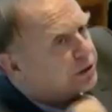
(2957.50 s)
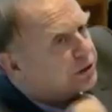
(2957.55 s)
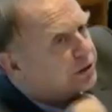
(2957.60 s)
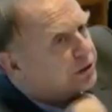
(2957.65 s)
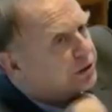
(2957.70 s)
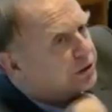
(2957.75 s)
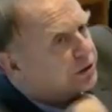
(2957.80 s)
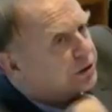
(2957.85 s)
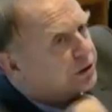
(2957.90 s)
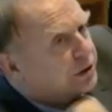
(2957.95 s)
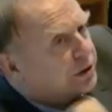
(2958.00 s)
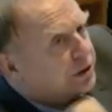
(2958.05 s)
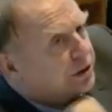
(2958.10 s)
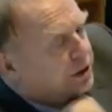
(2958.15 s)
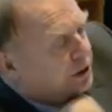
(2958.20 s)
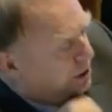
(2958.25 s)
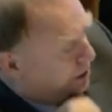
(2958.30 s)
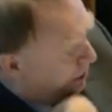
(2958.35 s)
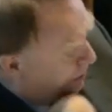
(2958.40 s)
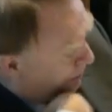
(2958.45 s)
persons.
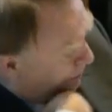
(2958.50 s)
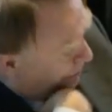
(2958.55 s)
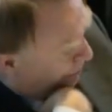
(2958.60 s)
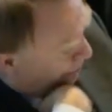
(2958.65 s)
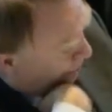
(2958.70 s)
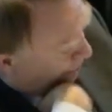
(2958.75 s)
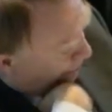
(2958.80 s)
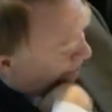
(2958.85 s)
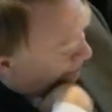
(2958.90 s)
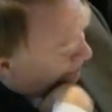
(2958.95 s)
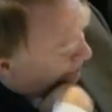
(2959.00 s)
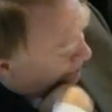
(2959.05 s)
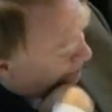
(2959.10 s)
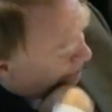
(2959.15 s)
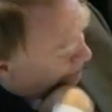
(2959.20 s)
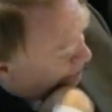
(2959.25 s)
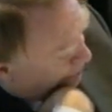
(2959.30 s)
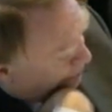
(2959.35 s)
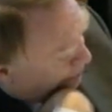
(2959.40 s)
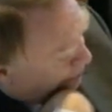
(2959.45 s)
Uh, it
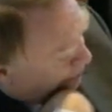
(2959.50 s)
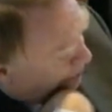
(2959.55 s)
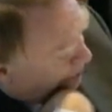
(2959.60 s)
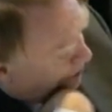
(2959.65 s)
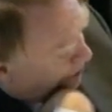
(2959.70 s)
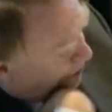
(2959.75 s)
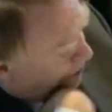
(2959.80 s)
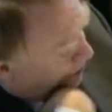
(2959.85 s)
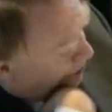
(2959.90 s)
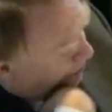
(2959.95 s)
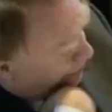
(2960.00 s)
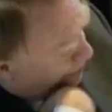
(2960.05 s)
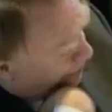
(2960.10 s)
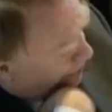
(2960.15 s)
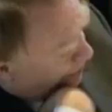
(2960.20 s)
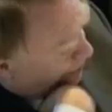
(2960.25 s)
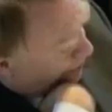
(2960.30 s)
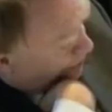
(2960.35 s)
refers to uh,